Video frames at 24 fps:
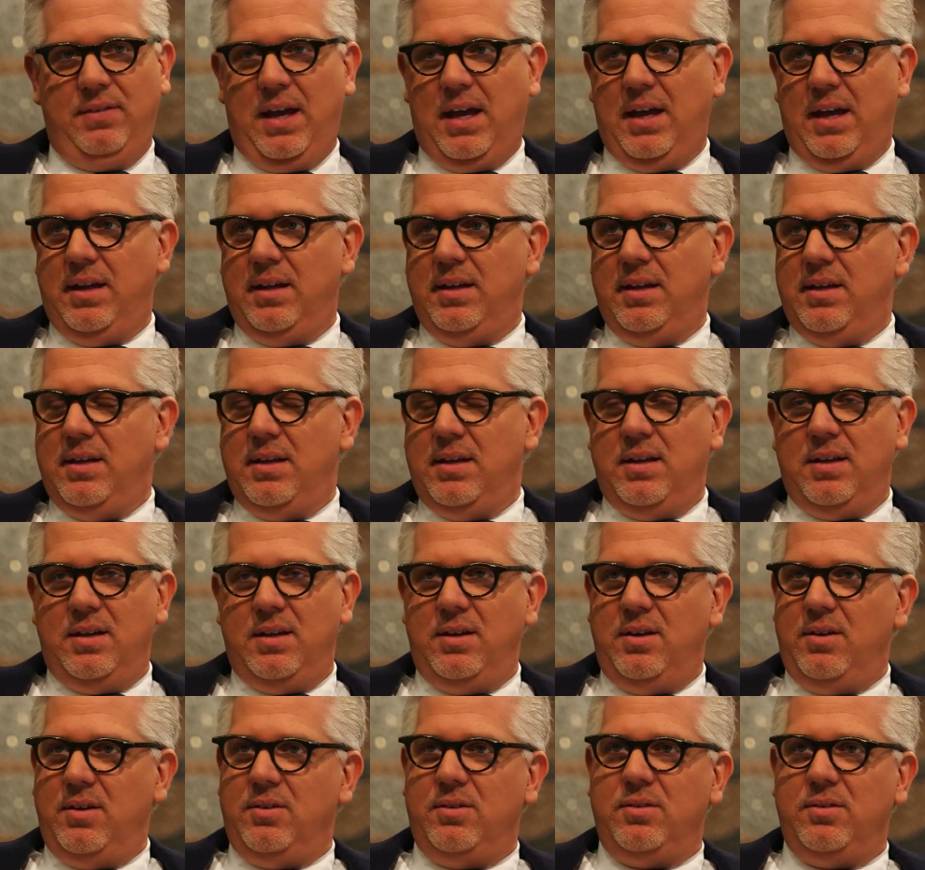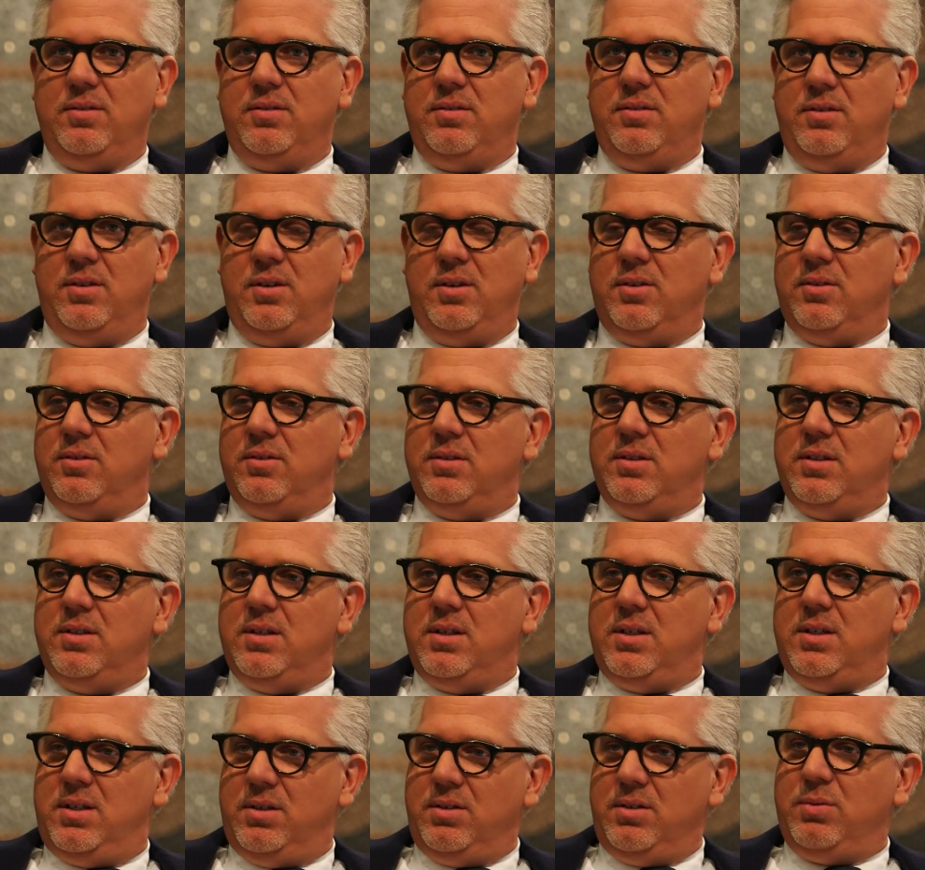that. No, no.
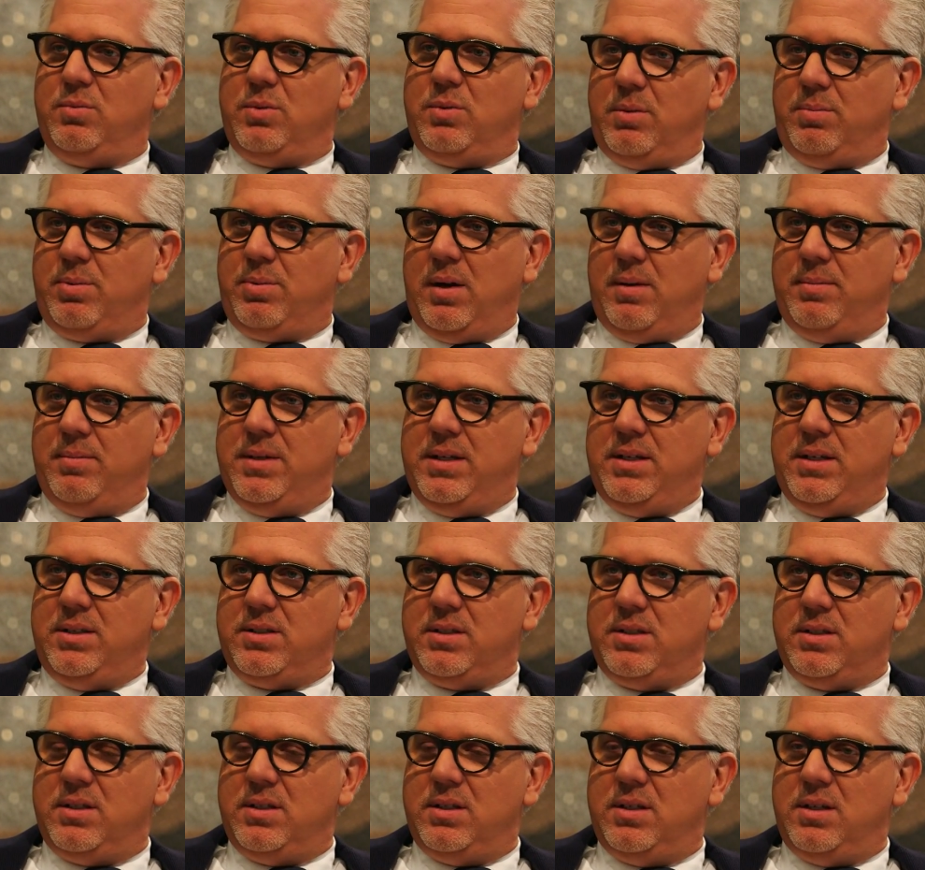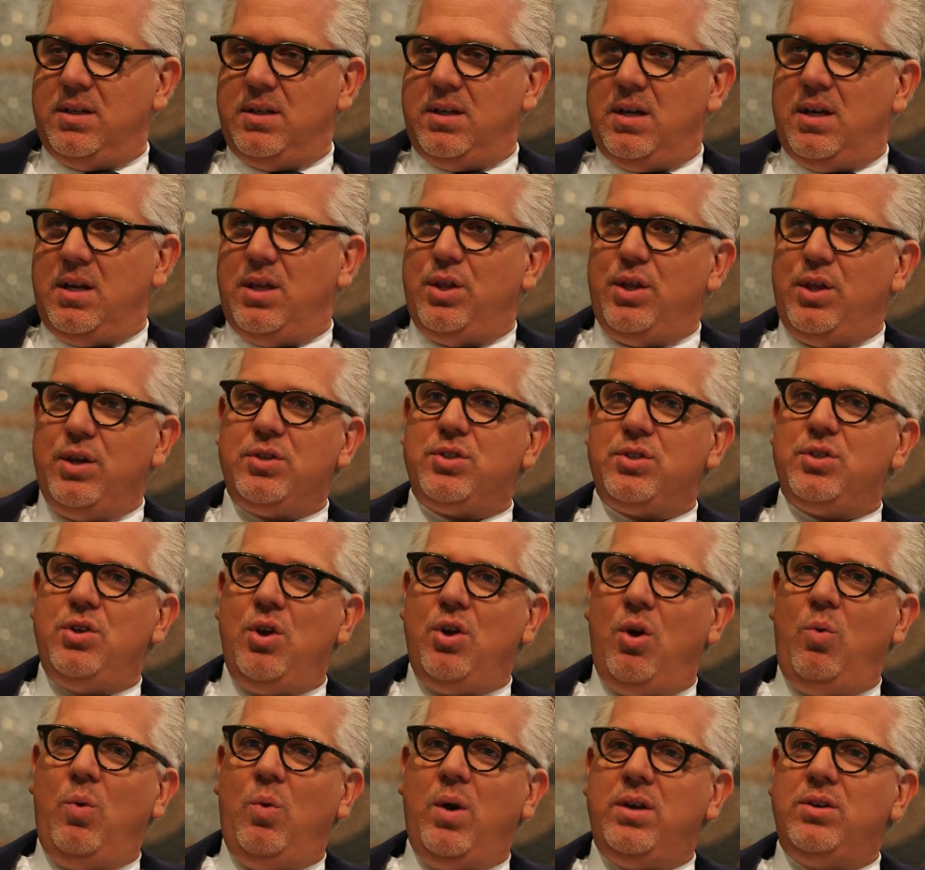You know what the real problem is? There's
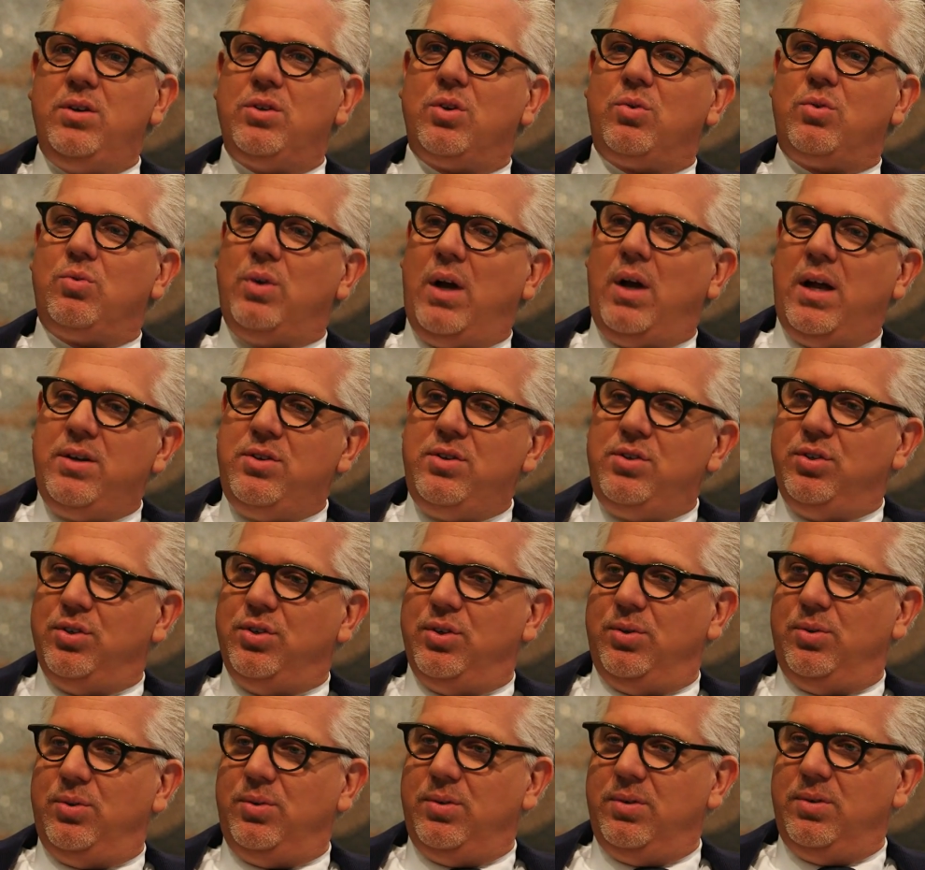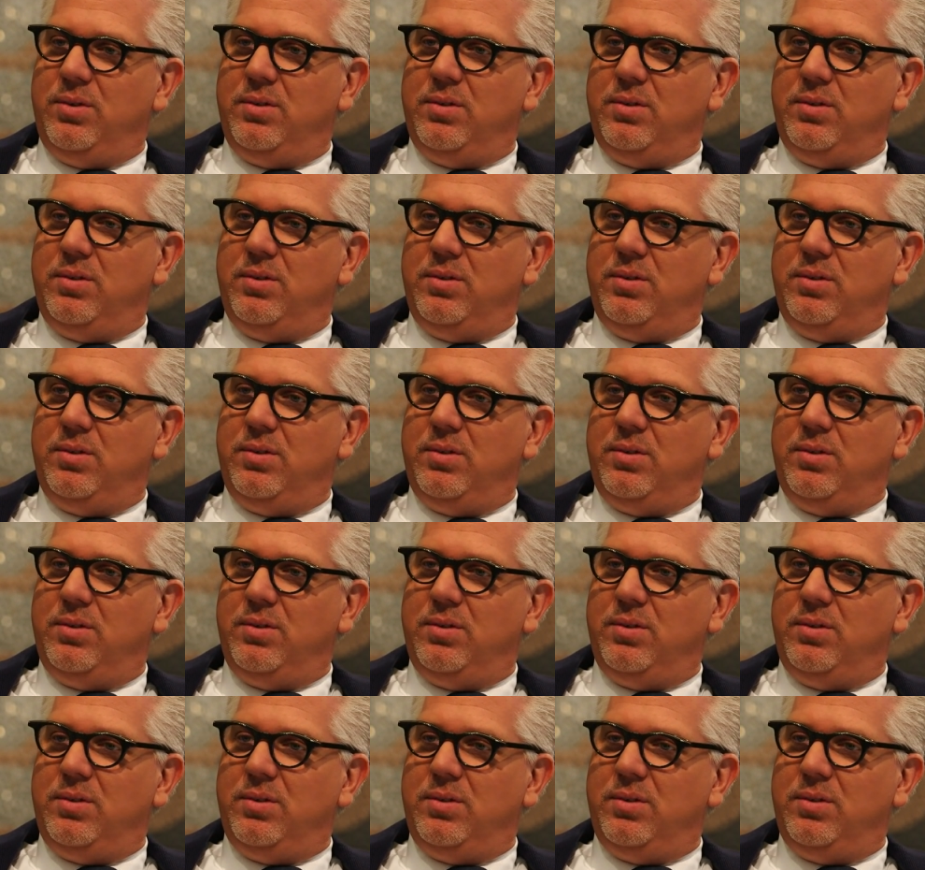no one to run to.